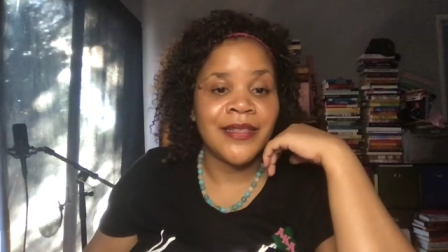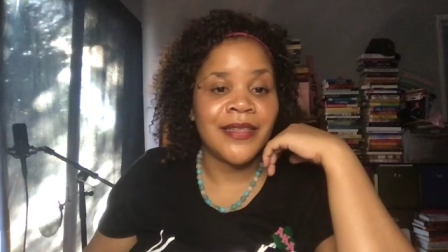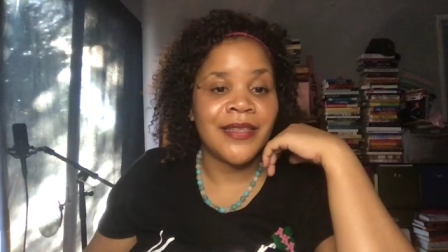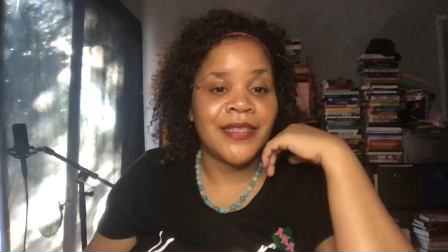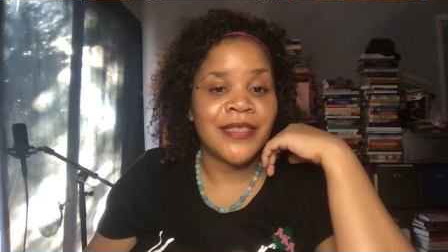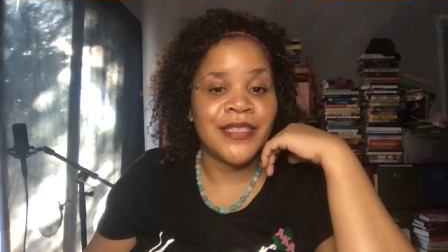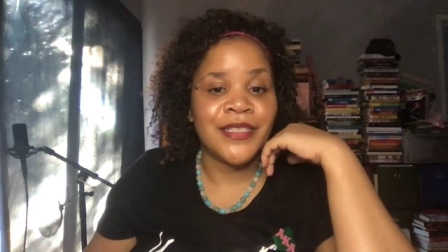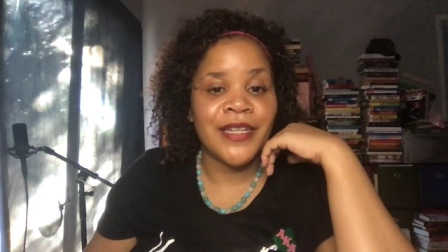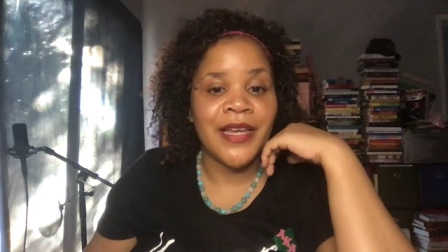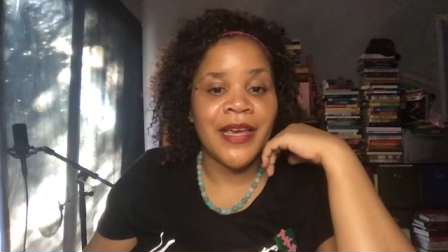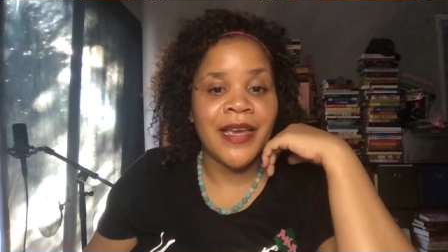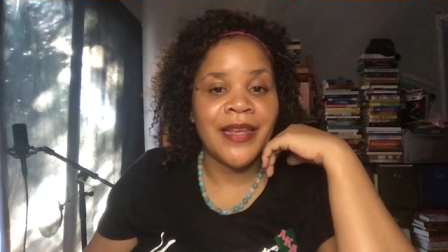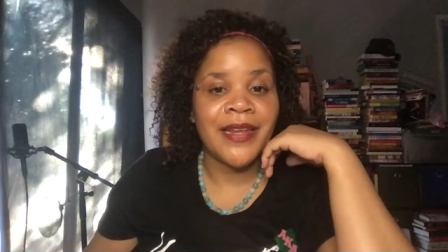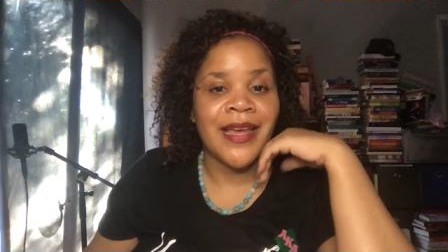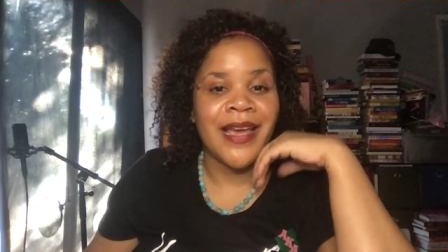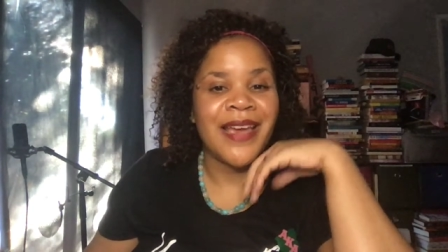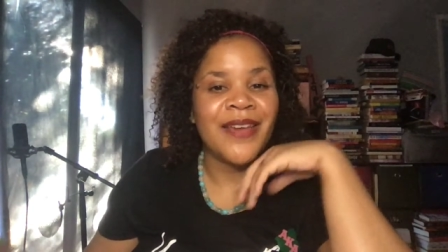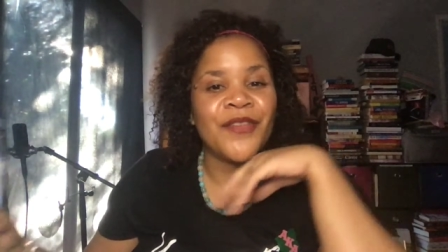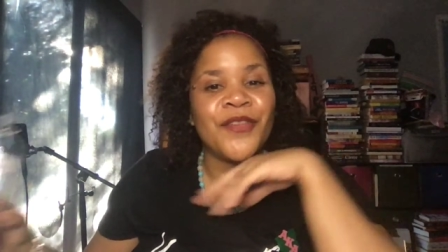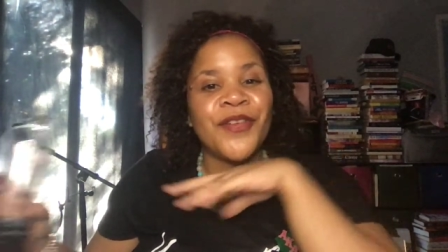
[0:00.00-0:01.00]
the chat.
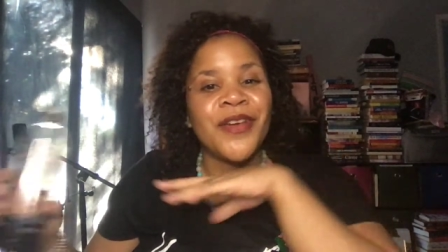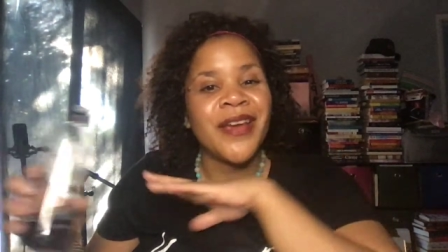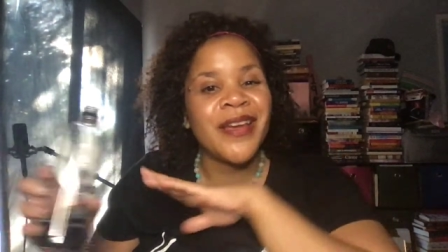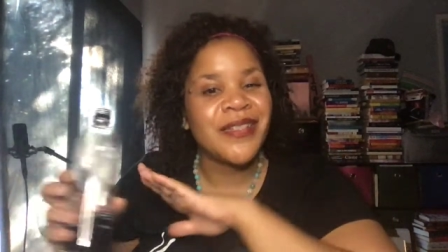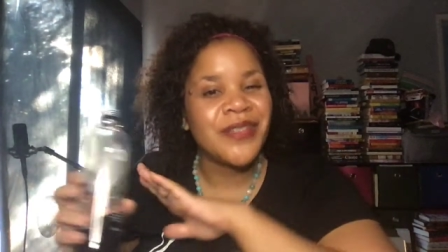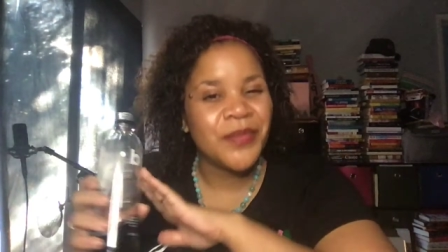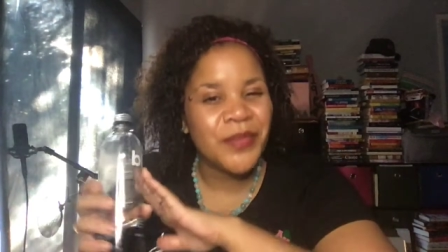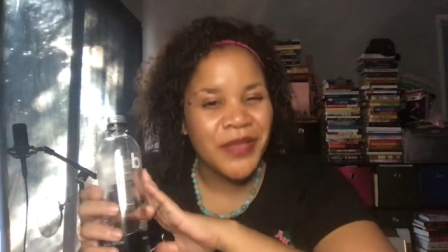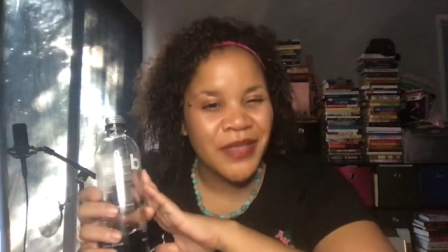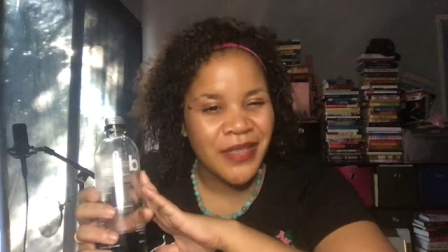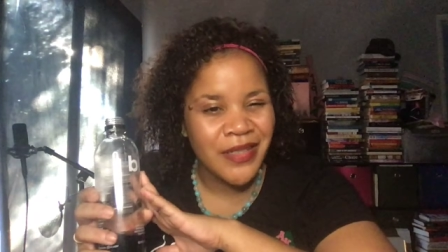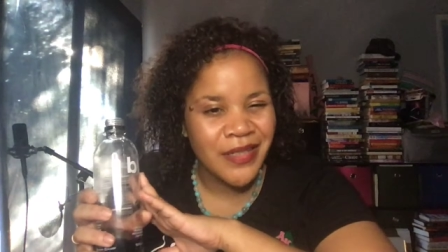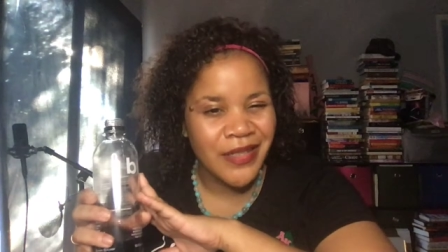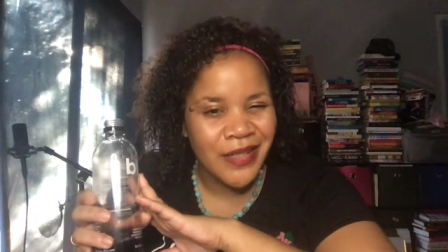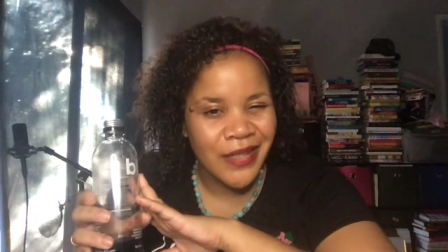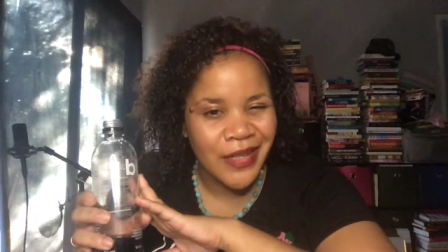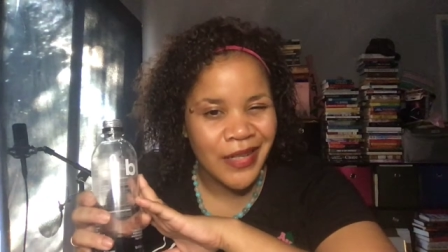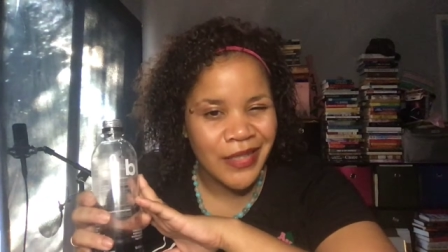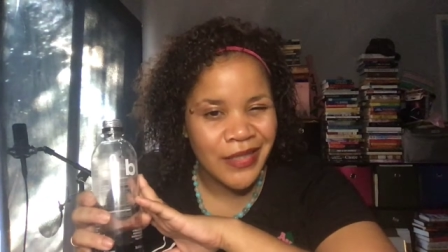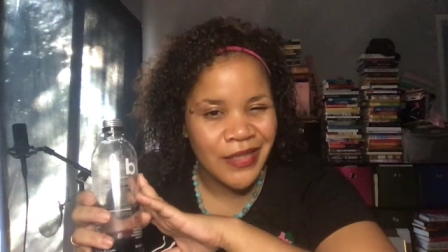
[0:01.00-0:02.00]
I forgot to put in the
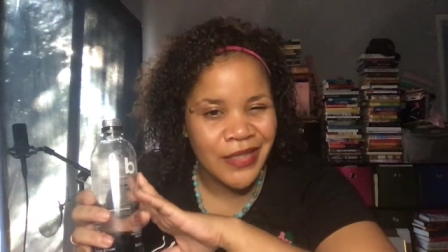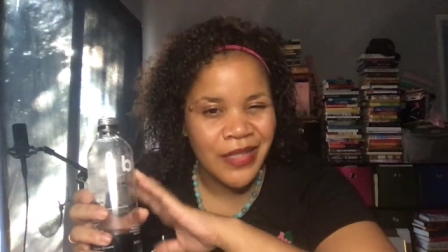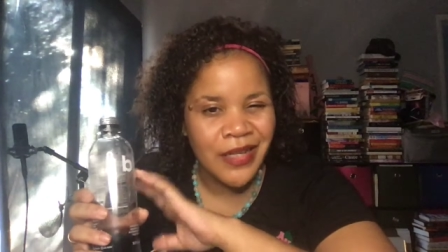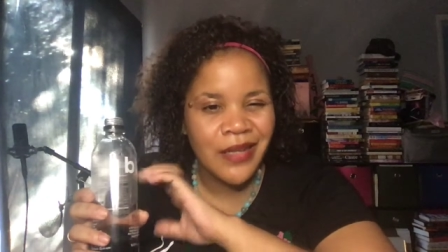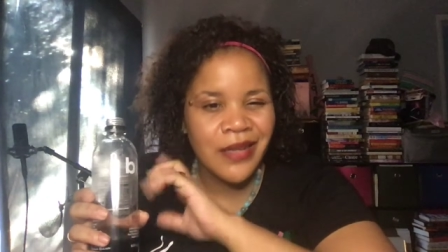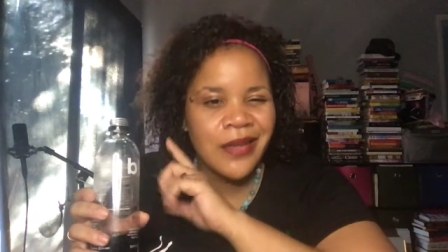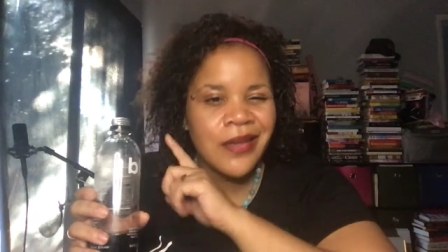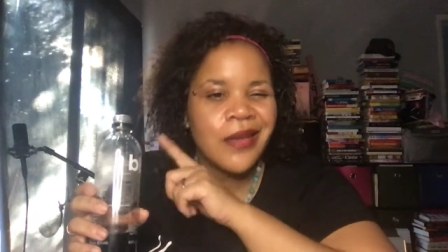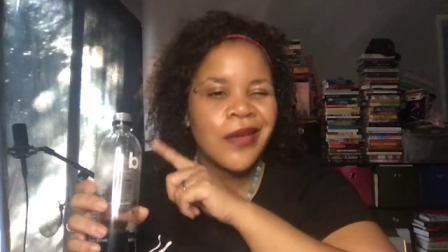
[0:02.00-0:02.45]
last chat.